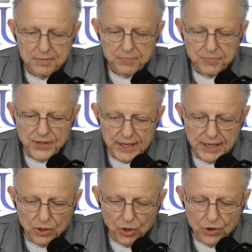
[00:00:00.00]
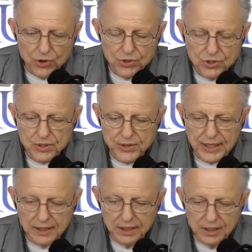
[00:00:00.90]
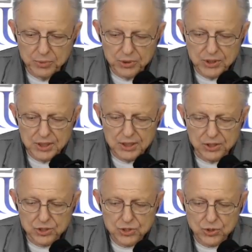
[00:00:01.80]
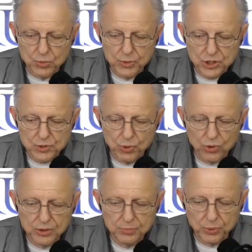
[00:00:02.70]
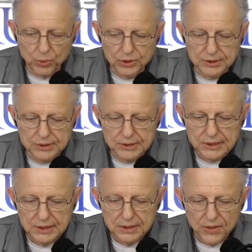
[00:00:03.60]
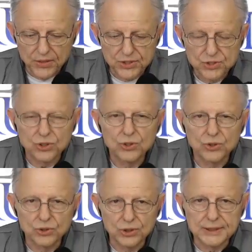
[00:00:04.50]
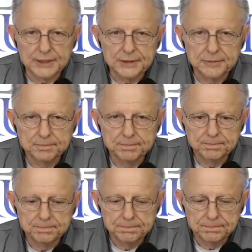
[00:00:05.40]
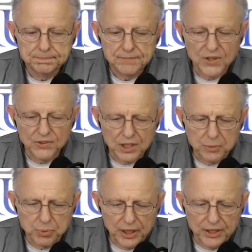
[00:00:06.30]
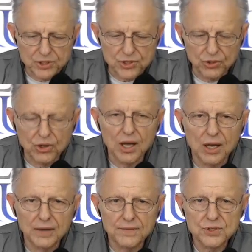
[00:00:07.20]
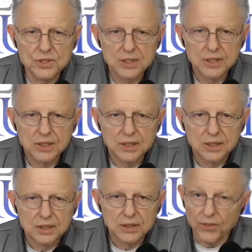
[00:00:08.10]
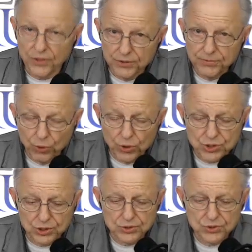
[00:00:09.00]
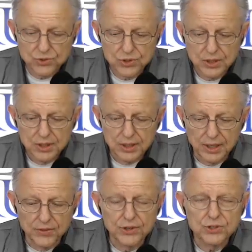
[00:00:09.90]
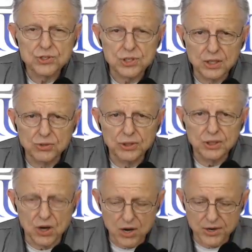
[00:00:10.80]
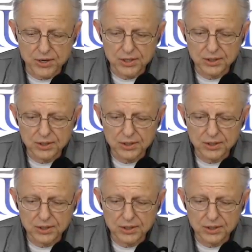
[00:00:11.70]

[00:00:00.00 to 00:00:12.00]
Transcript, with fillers: They had learned that liberty is so much more important than security, that they pledged their lives, their fortunes, and their sacred honor.